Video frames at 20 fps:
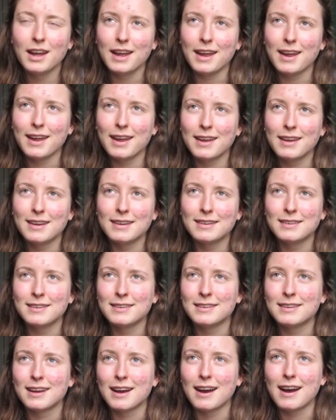
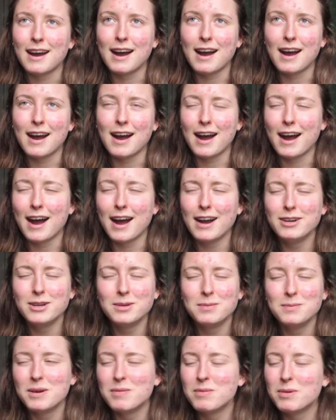And I
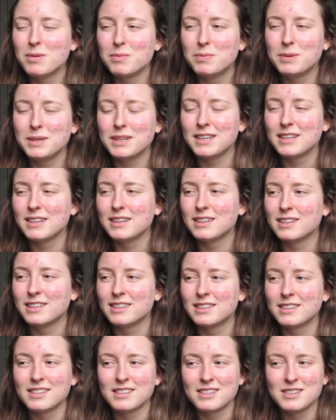remember
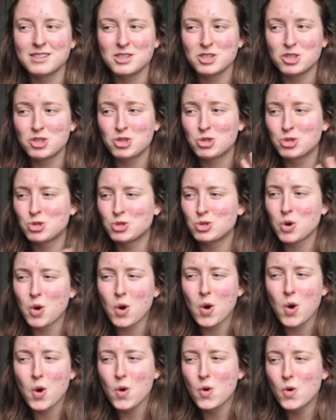being
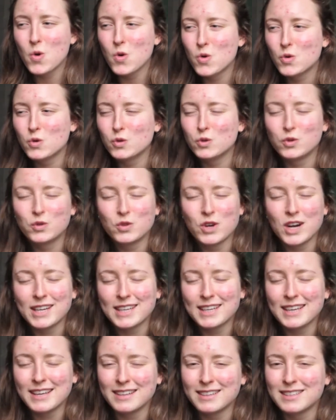so
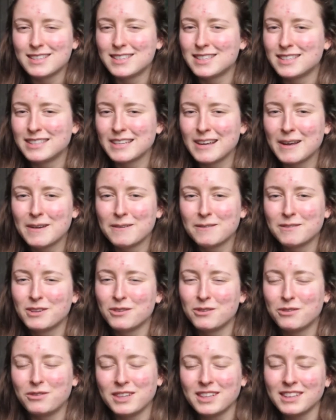fucking stiff. The
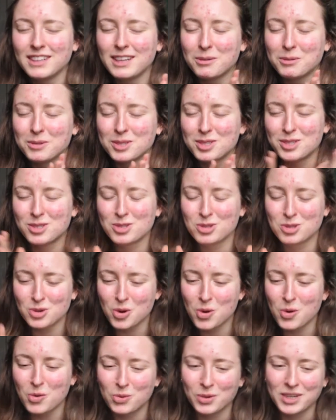feeling was
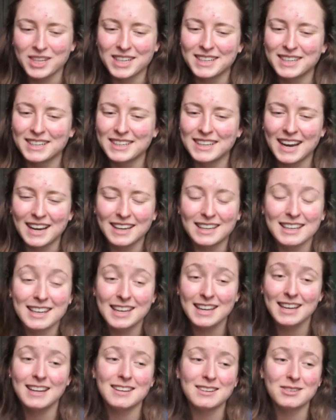so weird. I
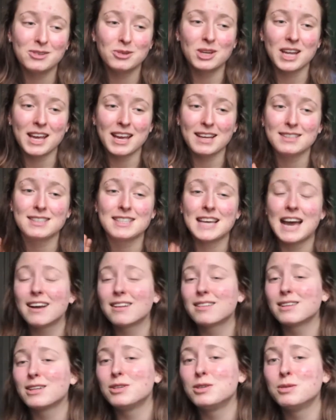can't
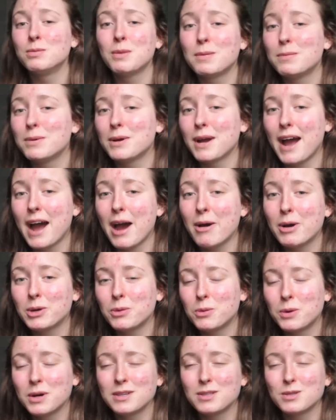exactly remember how it
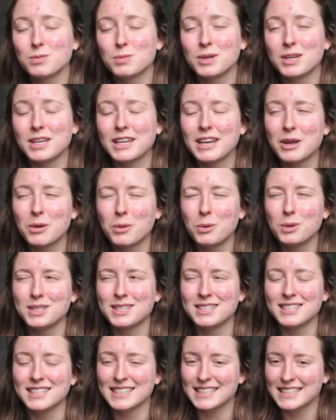was, but it
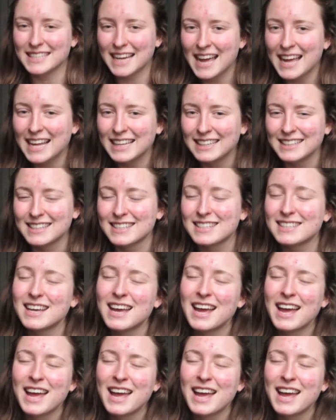was intense.